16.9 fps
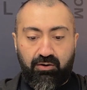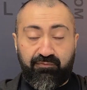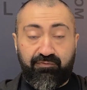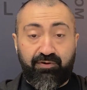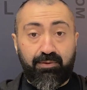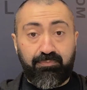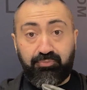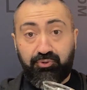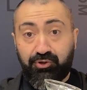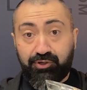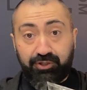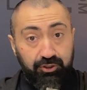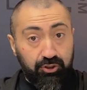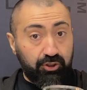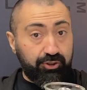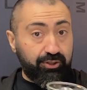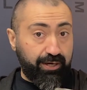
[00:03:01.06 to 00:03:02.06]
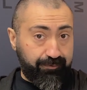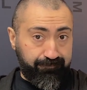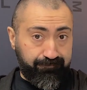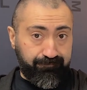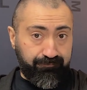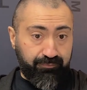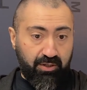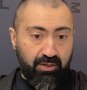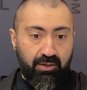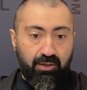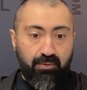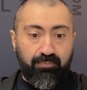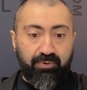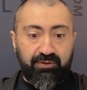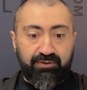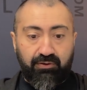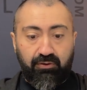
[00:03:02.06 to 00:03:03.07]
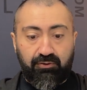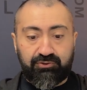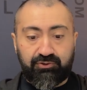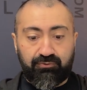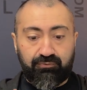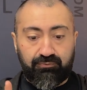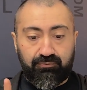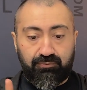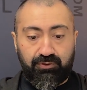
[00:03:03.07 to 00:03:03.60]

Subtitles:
very pretty to look at, but they're also,